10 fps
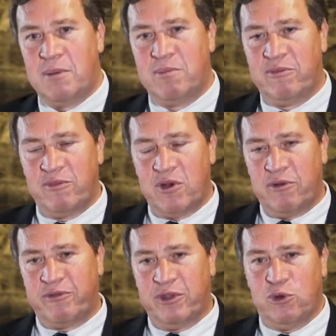up
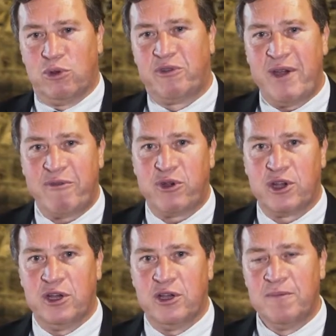off the north of
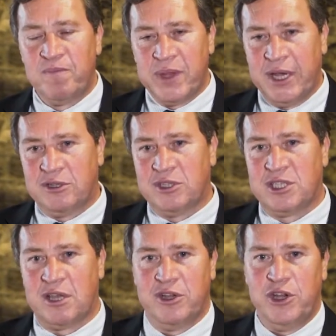Africa into
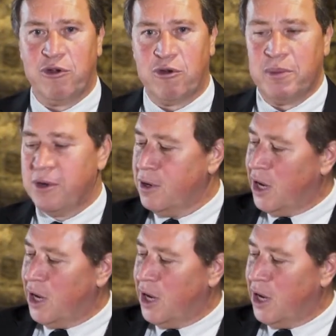southern Europe,